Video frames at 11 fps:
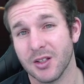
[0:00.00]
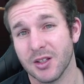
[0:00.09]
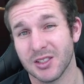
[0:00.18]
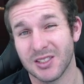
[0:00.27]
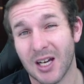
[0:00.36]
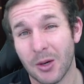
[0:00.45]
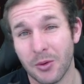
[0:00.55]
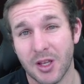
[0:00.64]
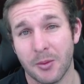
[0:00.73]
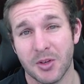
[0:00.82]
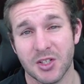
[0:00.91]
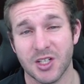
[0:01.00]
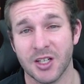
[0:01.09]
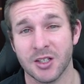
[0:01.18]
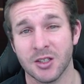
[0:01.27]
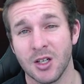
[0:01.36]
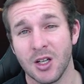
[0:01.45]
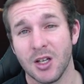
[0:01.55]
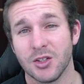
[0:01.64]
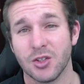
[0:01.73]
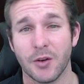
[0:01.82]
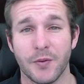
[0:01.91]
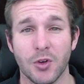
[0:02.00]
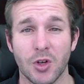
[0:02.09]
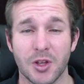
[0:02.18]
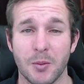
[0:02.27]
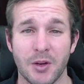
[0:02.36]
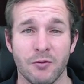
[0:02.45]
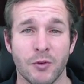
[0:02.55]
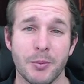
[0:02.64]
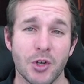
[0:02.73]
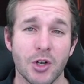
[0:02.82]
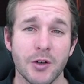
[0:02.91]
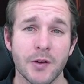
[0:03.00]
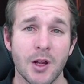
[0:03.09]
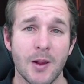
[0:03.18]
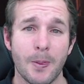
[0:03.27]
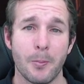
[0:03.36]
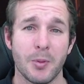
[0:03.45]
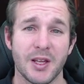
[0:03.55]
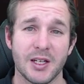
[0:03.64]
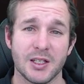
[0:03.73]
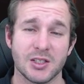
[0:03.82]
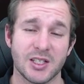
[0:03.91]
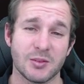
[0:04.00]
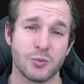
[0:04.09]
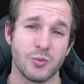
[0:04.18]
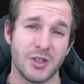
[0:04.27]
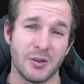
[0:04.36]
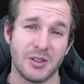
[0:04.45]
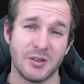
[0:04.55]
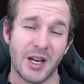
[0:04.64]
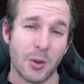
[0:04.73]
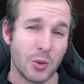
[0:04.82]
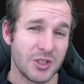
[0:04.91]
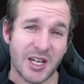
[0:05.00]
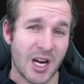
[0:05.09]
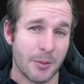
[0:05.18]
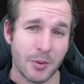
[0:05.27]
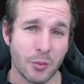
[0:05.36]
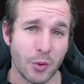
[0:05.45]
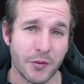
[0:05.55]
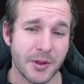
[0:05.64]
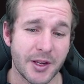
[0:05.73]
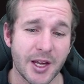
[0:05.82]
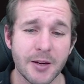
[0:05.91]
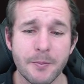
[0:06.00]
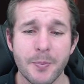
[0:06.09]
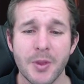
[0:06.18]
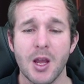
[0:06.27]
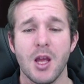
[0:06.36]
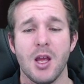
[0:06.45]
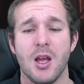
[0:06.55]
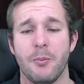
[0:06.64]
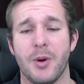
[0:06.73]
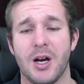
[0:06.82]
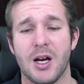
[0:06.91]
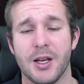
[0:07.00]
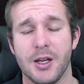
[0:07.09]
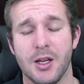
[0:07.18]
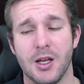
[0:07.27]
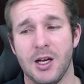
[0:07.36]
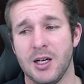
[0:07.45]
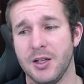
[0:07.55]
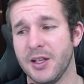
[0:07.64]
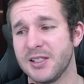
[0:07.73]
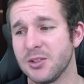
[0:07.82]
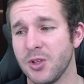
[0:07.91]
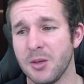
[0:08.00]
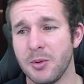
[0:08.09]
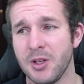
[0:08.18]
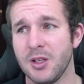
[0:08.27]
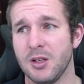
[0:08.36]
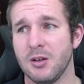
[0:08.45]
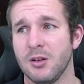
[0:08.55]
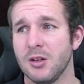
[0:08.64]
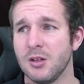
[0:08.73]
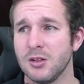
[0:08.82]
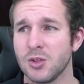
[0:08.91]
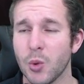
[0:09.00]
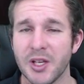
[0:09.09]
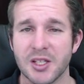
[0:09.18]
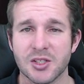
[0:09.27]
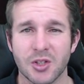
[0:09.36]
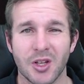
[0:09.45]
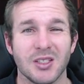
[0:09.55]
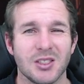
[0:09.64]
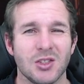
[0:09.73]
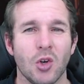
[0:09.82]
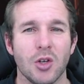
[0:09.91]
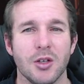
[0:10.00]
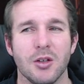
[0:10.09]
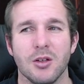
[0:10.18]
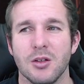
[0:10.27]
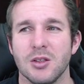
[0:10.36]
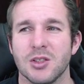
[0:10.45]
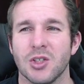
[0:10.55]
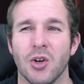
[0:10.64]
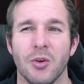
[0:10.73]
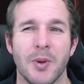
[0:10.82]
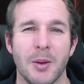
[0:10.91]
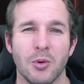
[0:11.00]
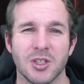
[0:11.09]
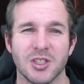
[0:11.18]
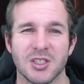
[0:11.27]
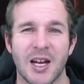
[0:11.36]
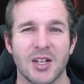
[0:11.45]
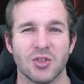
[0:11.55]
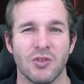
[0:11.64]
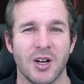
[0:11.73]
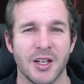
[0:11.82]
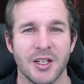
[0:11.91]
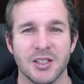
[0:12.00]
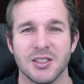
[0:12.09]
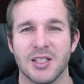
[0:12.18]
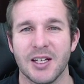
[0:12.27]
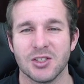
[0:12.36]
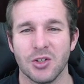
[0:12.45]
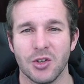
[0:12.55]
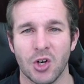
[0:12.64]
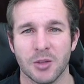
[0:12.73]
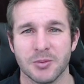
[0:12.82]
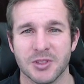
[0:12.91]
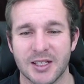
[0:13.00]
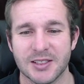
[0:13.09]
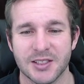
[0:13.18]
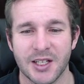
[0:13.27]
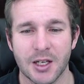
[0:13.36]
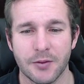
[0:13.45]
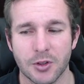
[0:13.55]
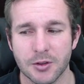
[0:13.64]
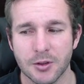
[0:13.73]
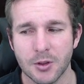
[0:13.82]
that start with a gamma container don't feel like they're being ripped off, but in other words, it can't be removed from the game, but they still need to be tweaked so that it's not so people can just hatchet run-ins, take certain items, and that's the end of it.